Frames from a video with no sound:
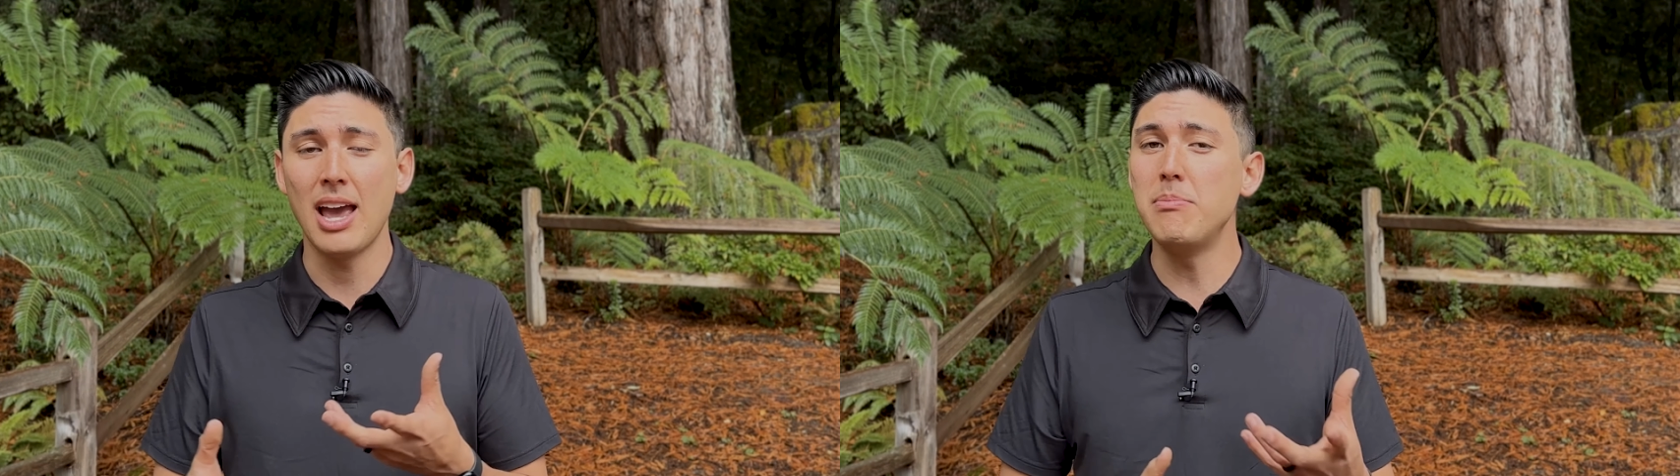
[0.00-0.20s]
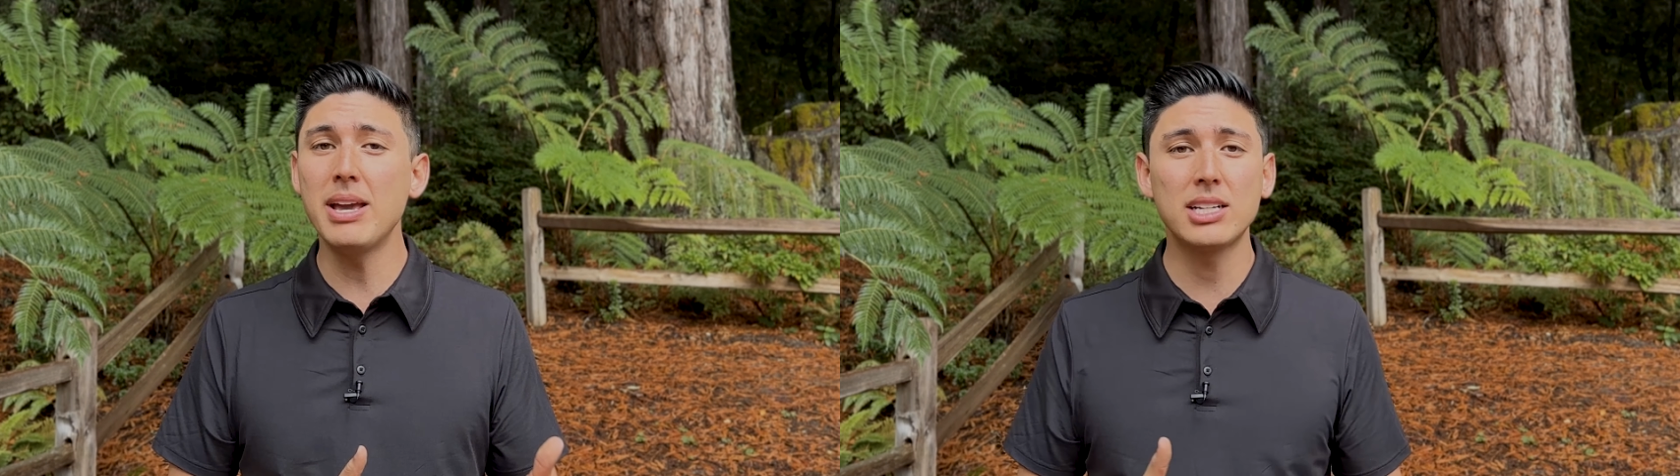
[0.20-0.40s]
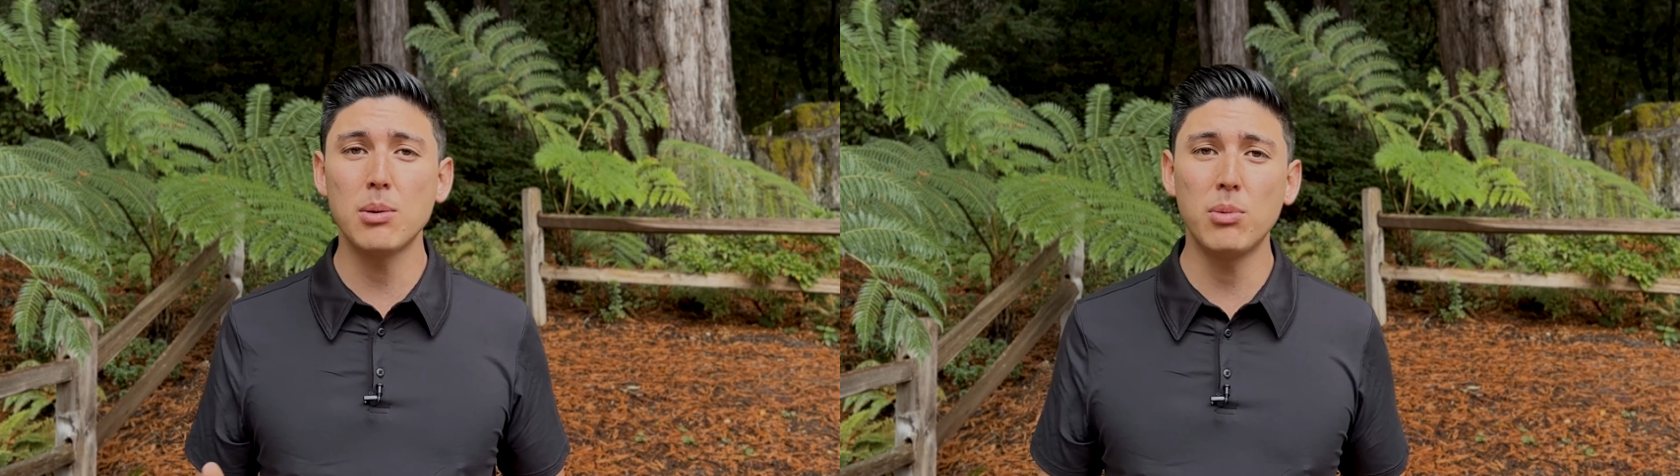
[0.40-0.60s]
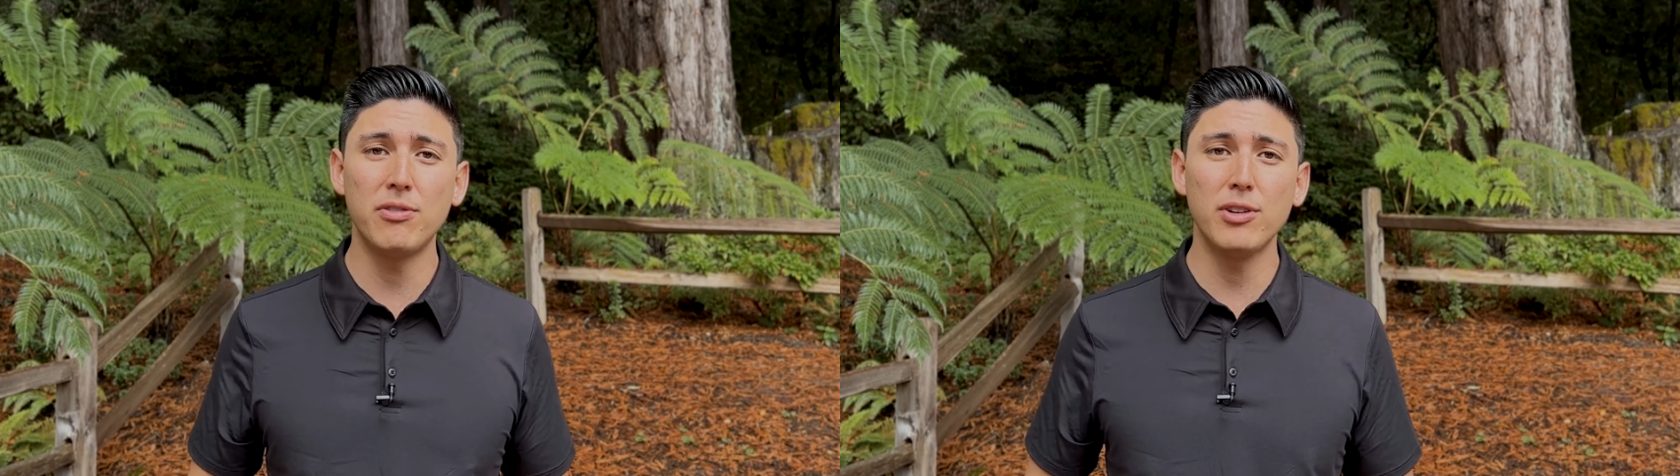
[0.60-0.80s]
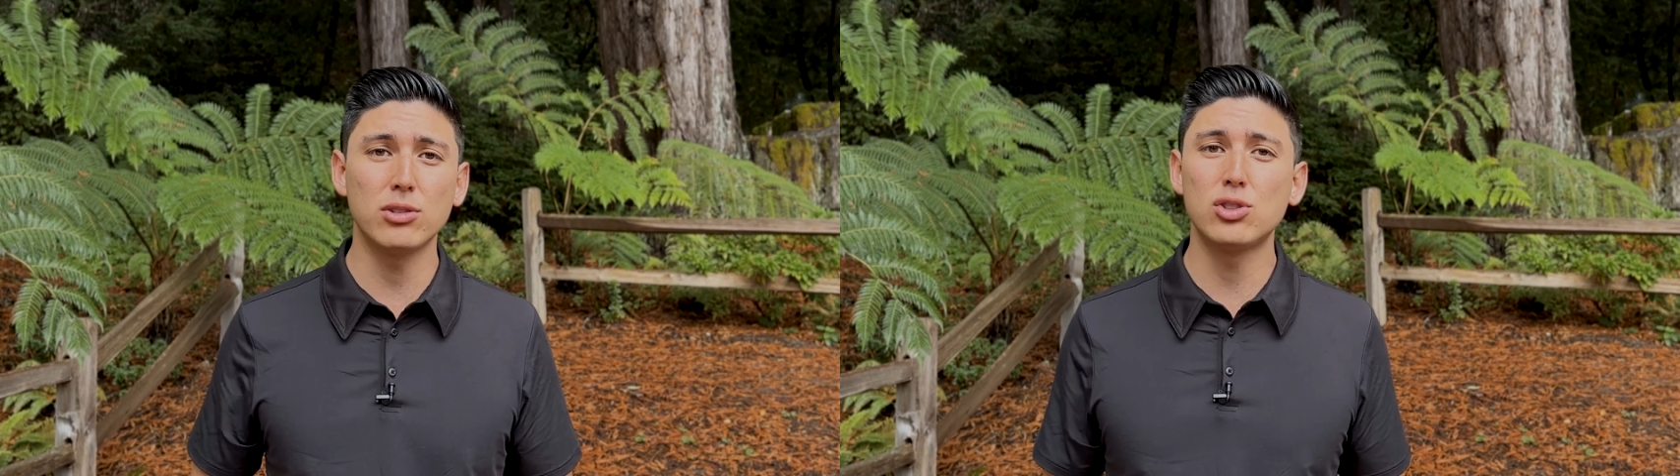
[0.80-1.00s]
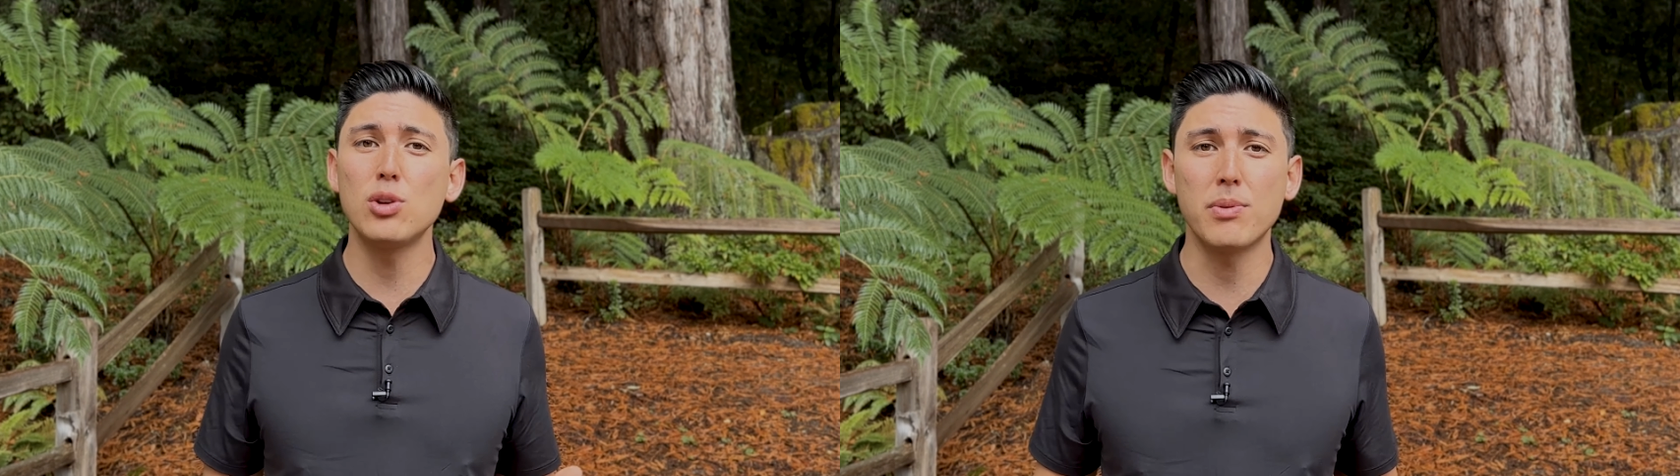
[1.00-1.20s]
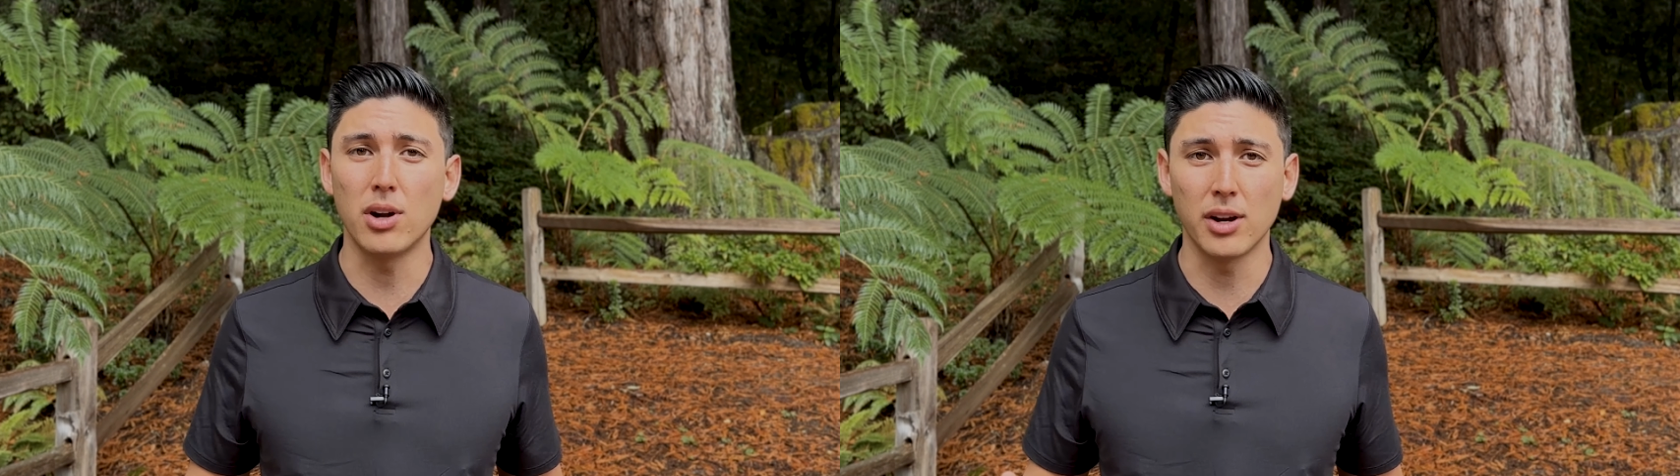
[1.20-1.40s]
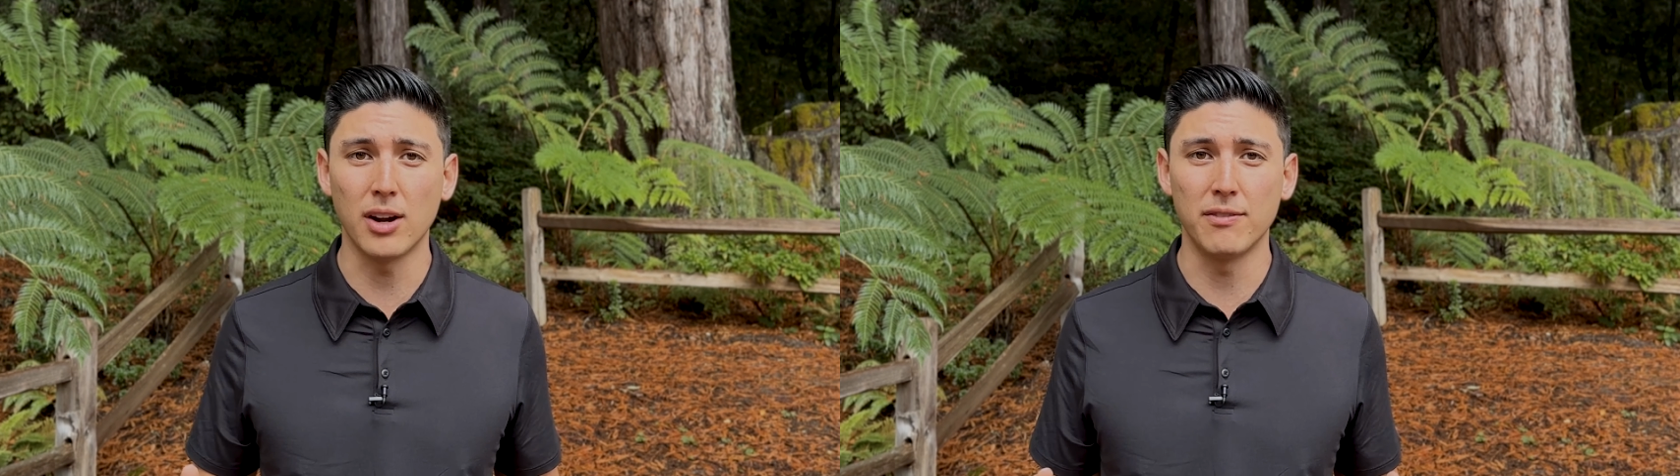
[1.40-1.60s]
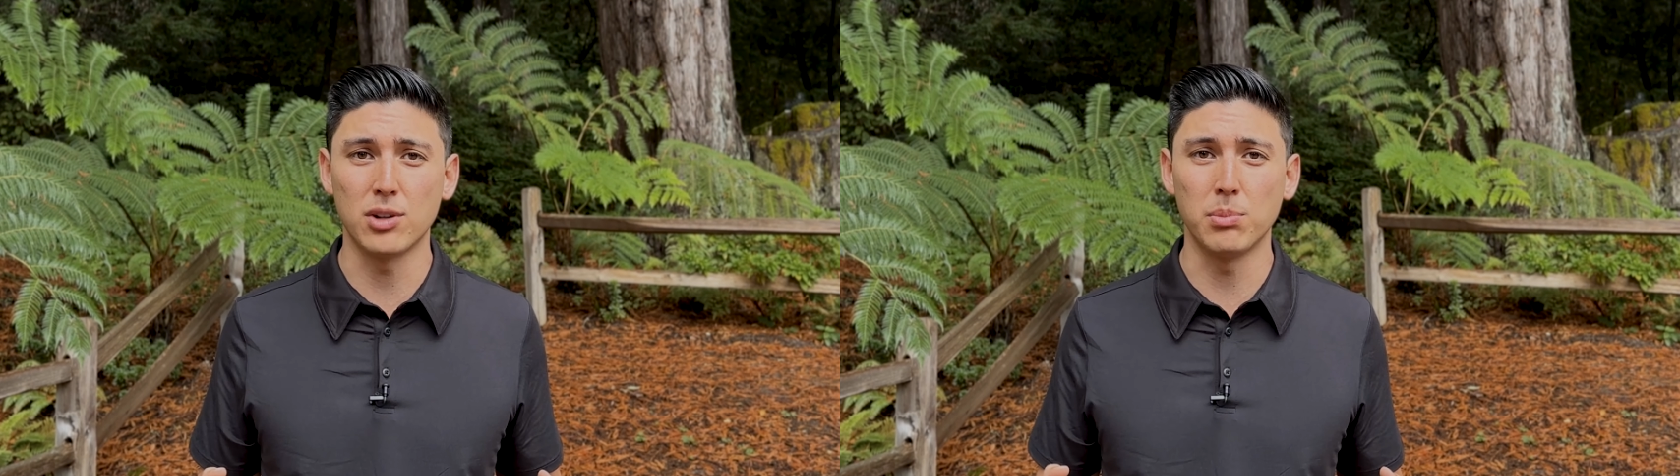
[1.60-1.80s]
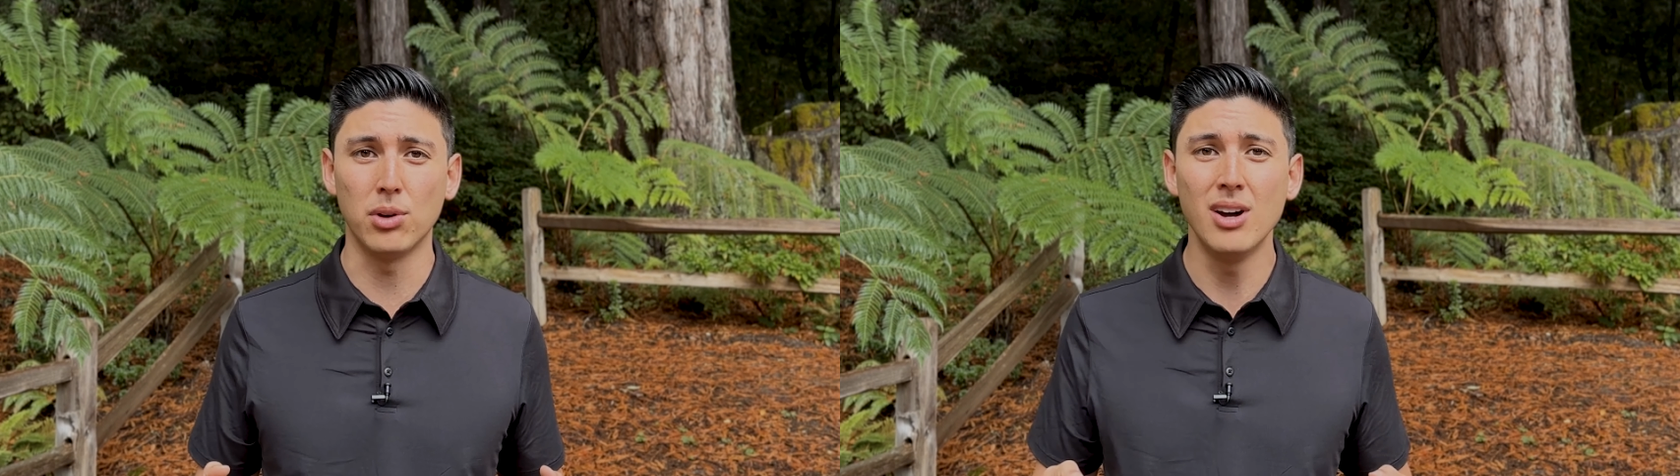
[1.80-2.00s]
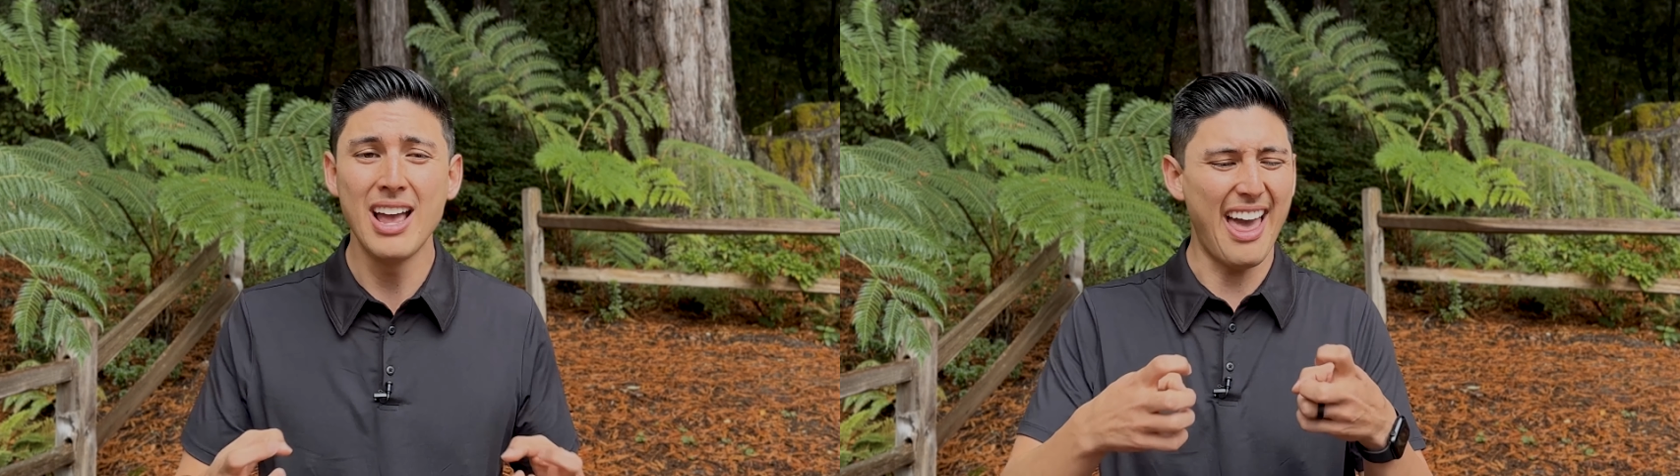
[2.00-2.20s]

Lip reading: and make someone feel super uncomfortable,